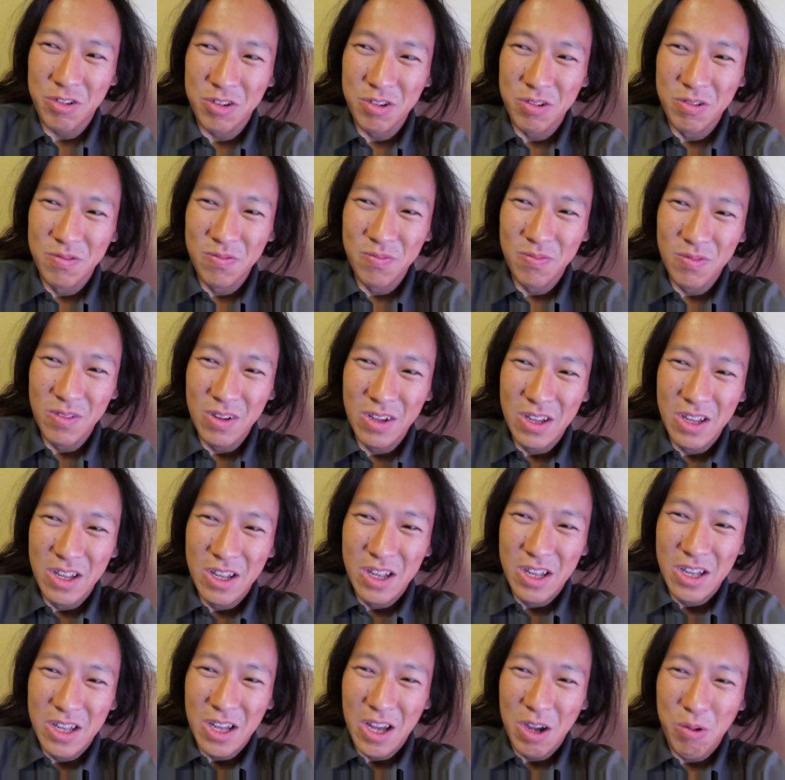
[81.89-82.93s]
So
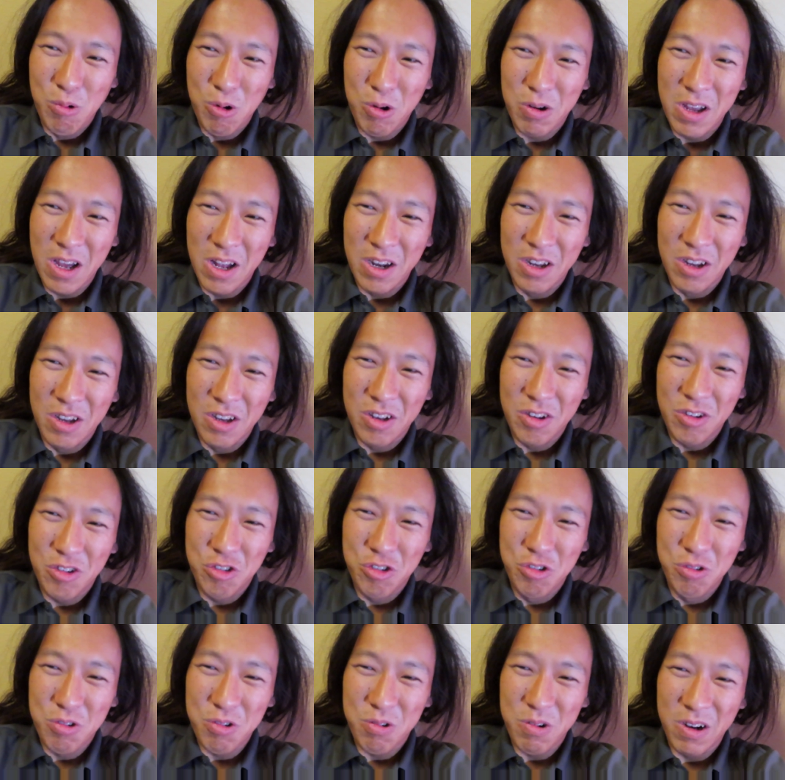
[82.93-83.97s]
I work at a
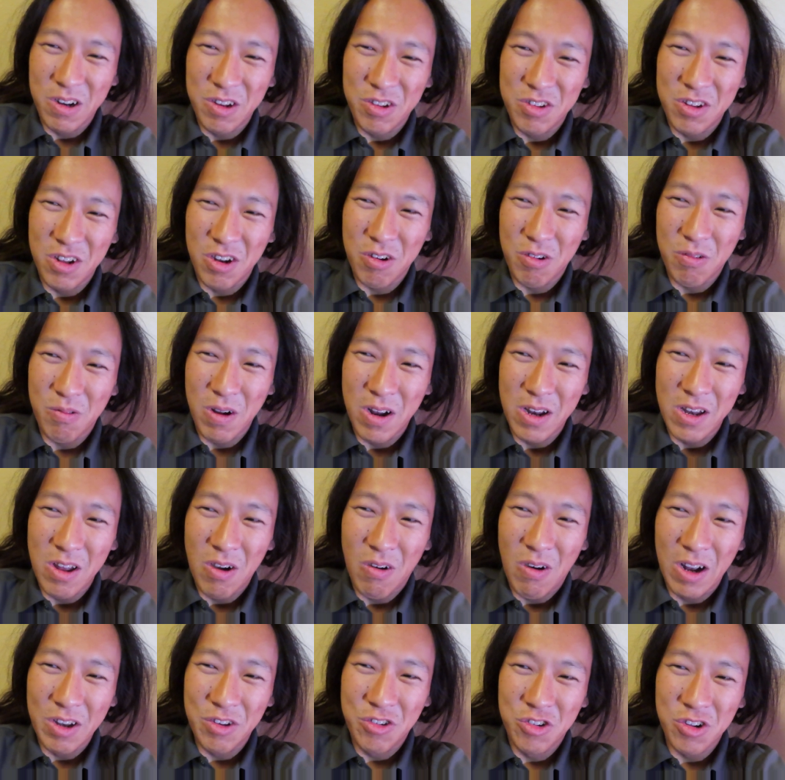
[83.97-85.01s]
tutoring center right
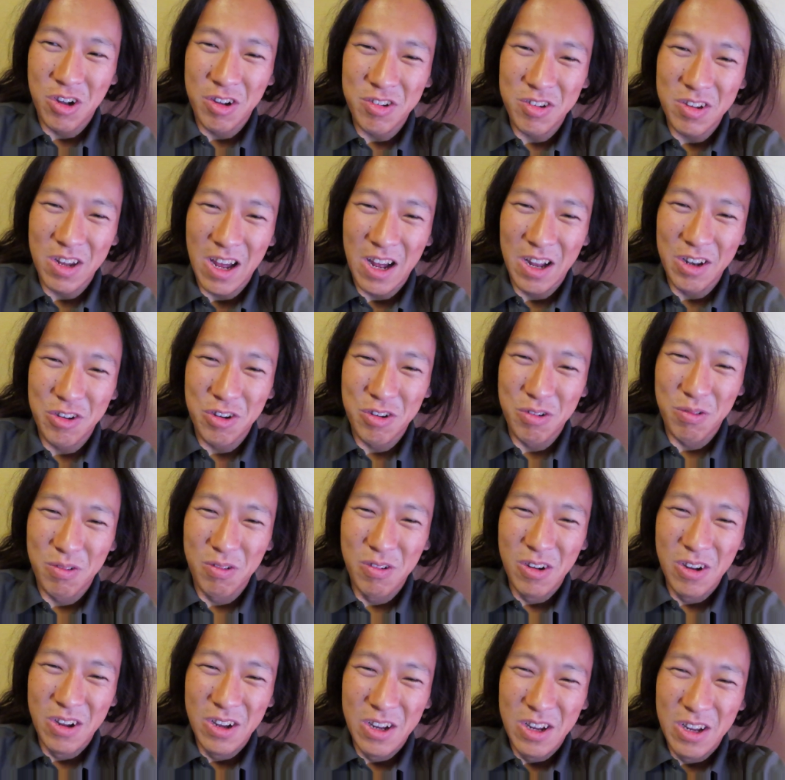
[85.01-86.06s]
now. I just had to
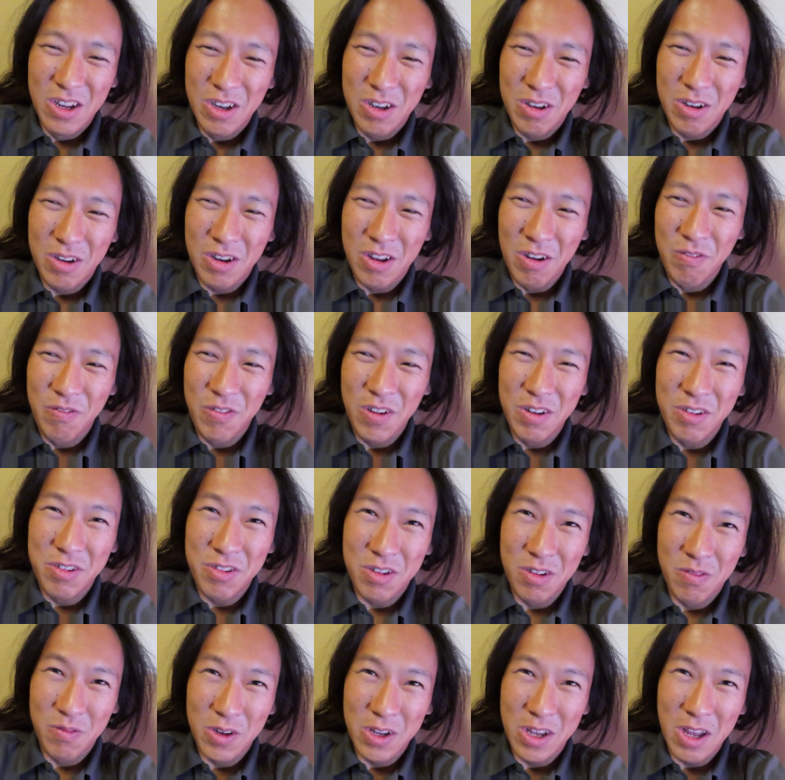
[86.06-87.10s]

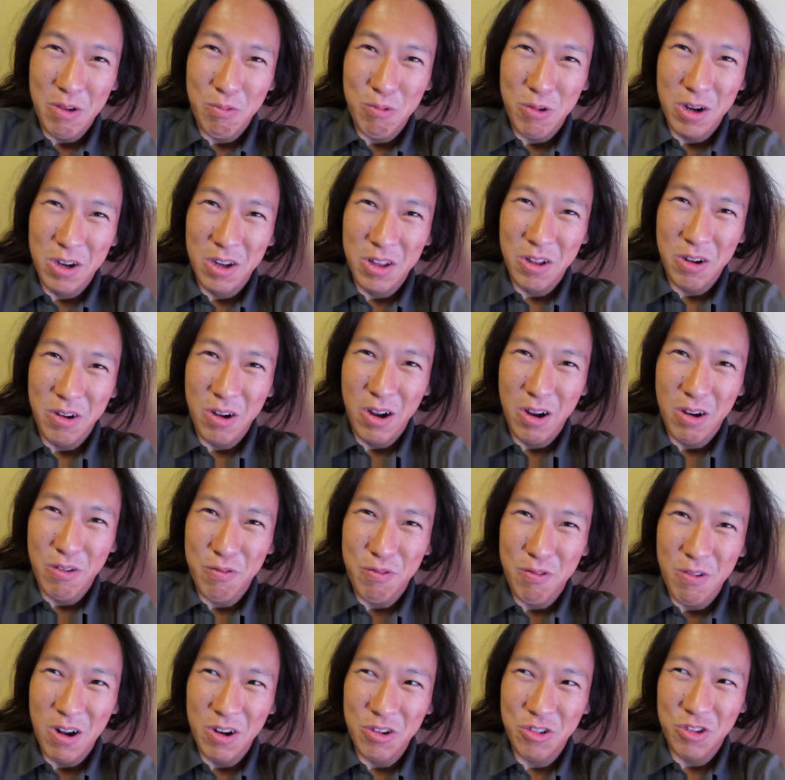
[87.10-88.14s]
convince them to get rid of their air
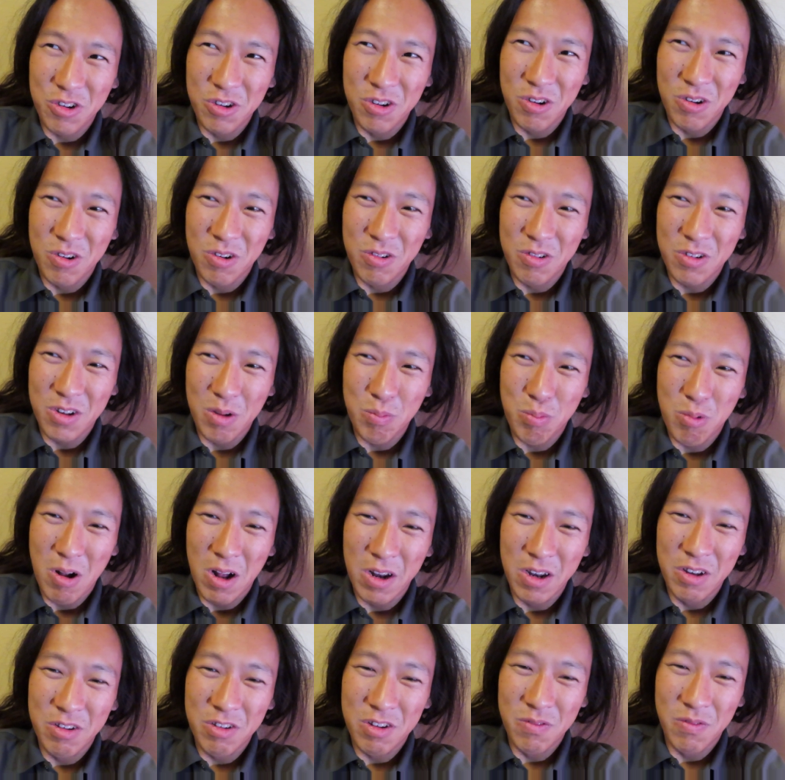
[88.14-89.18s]
fresheners. I
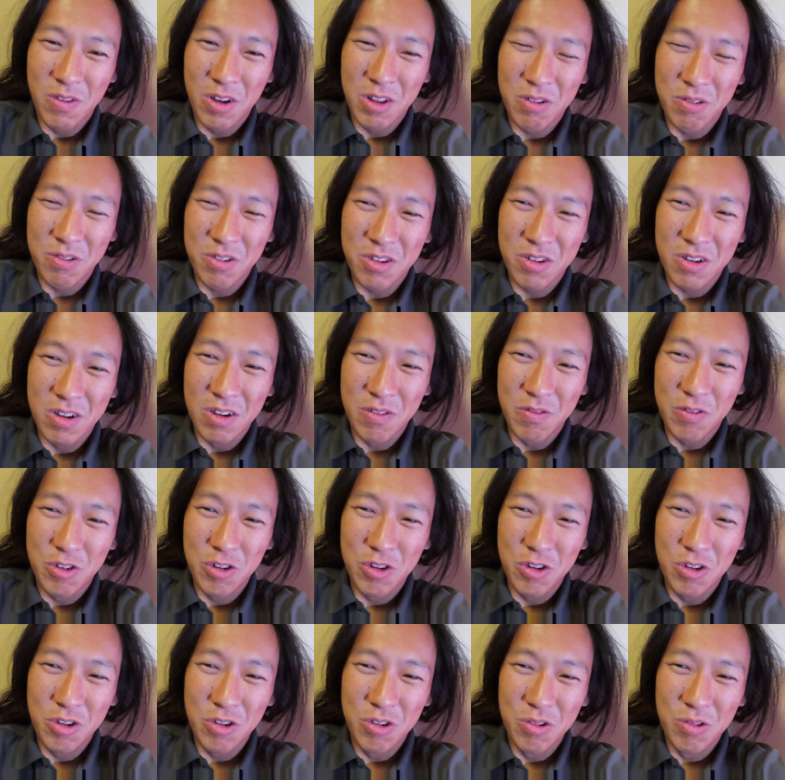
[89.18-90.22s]
brought in some other stuff
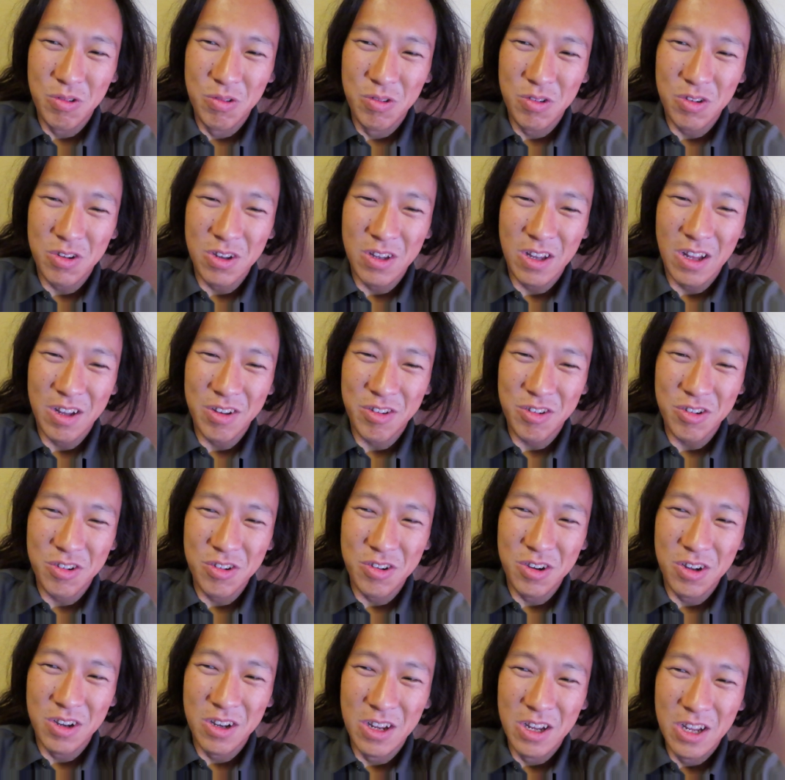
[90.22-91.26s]
to use, and that's
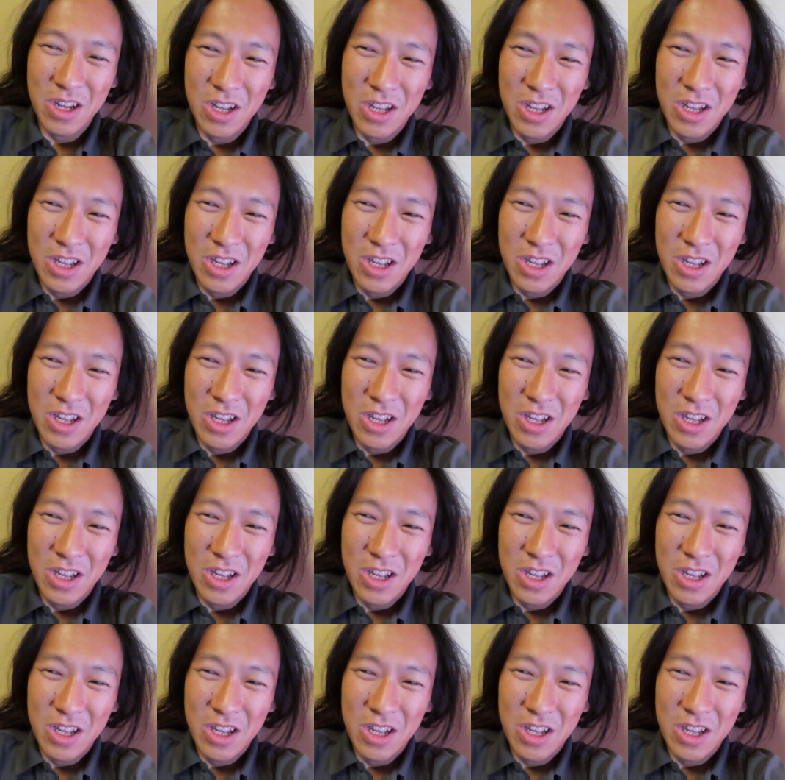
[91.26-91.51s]
good.